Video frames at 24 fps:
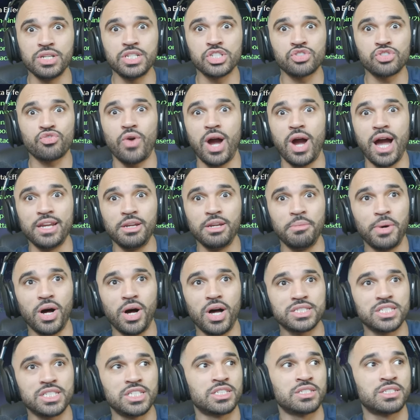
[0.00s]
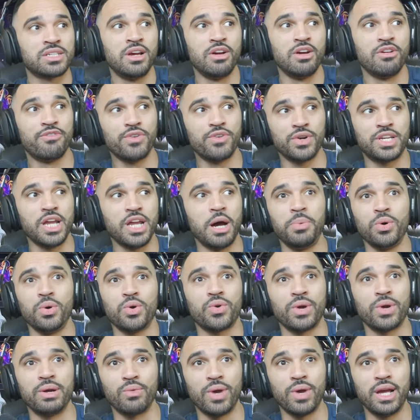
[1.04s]
just grind the bosses for double
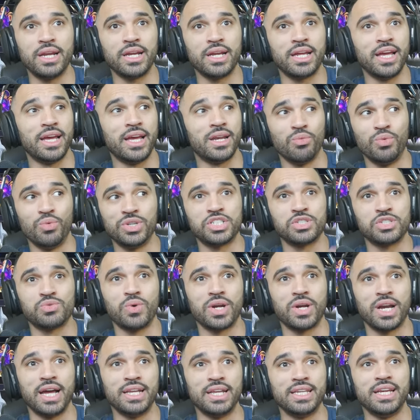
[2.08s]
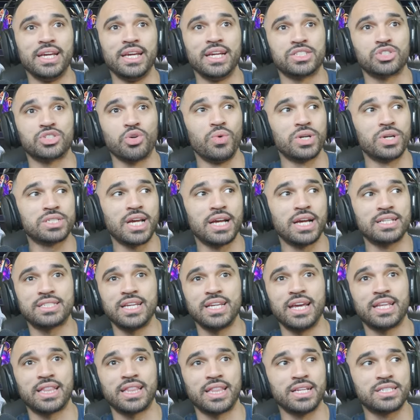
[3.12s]
crit rate again, which is what I did. So once I
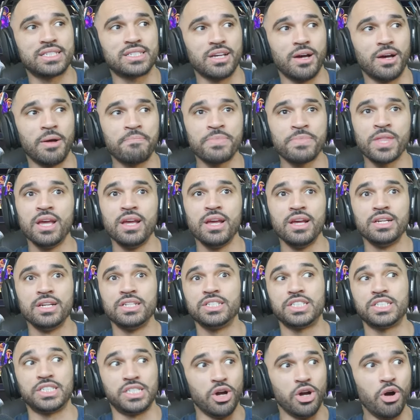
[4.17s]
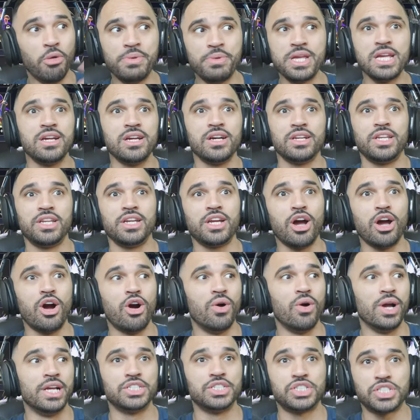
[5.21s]
take this up, she'll be good to
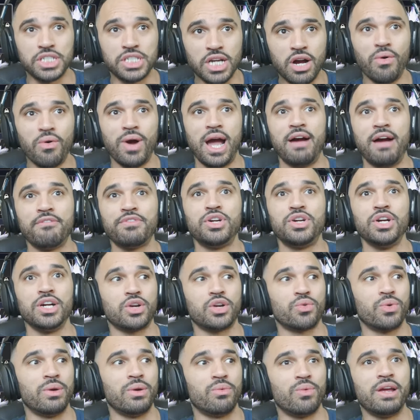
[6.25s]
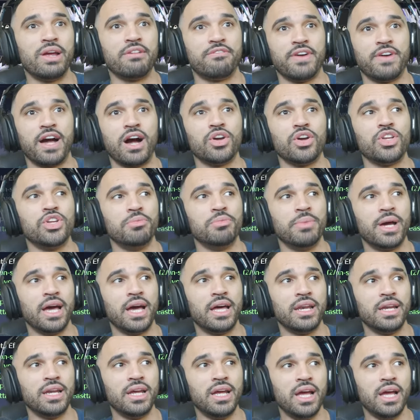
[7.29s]
go and she'll have good crit rate value,
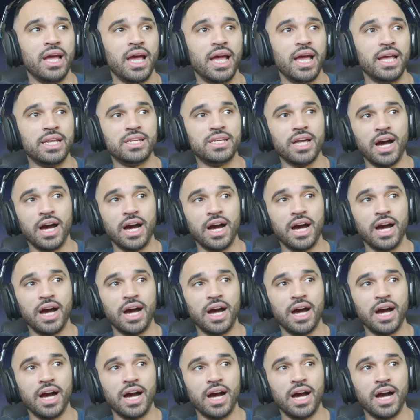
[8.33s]
man. And